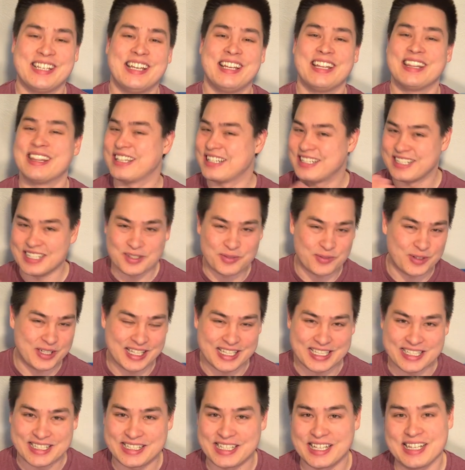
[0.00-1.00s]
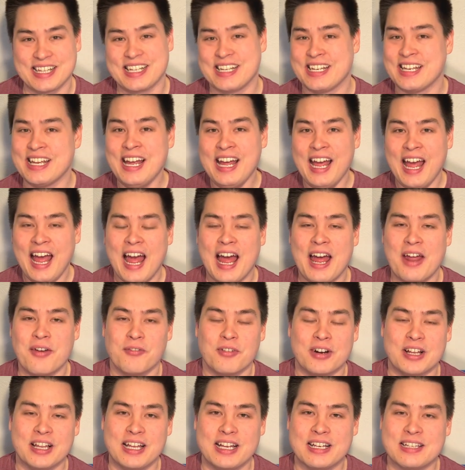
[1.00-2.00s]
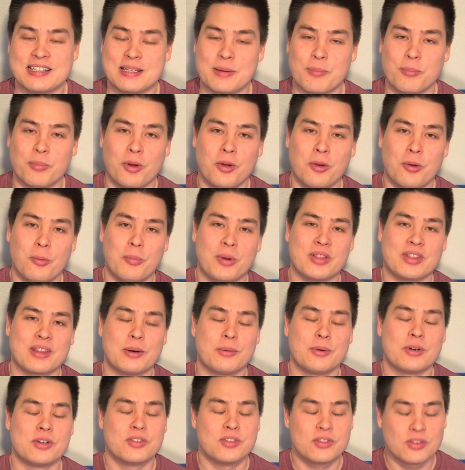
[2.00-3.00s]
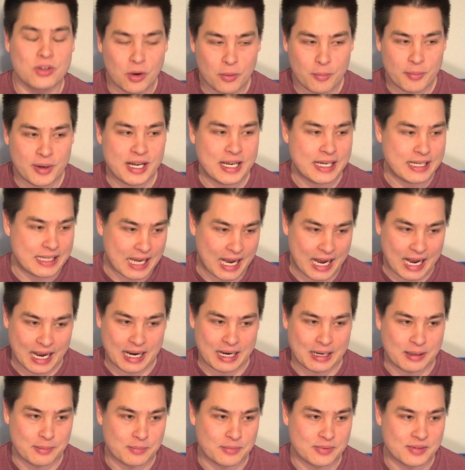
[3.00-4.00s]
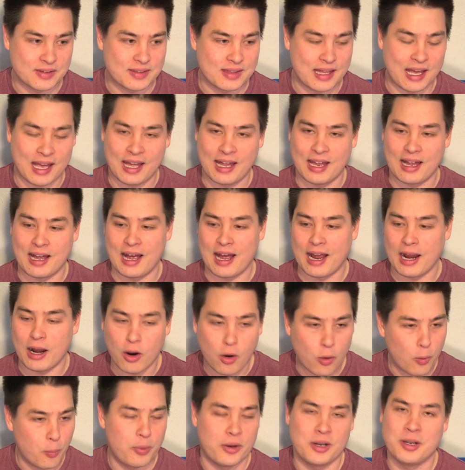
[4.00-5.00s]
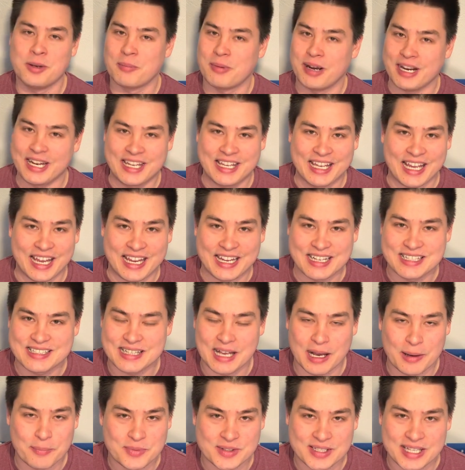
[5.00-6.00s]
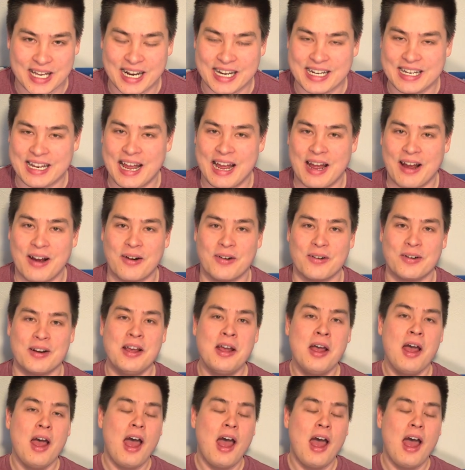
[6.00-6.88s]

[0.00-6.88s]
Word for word: This is really silly and really simple, but there were so many times that I opened my case upside down.